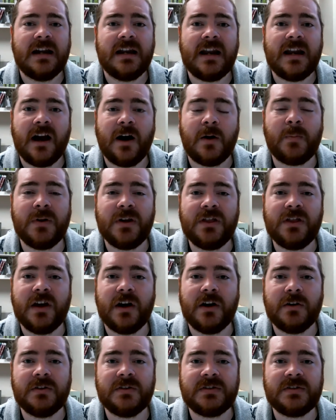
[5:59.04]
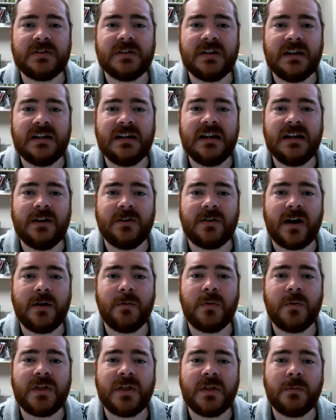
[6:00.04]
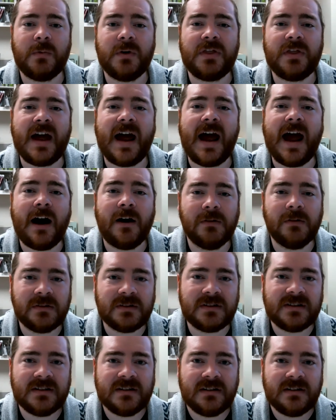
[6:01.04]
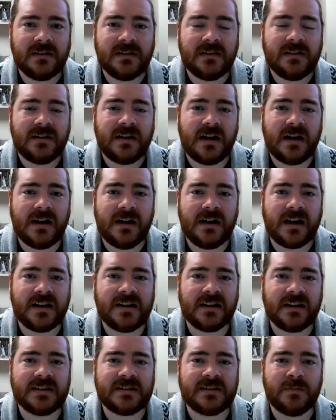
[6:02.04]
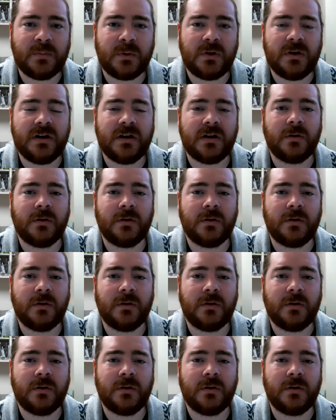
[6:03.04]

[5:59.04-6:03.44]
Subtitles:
helping those in need, right? Without and I think this is important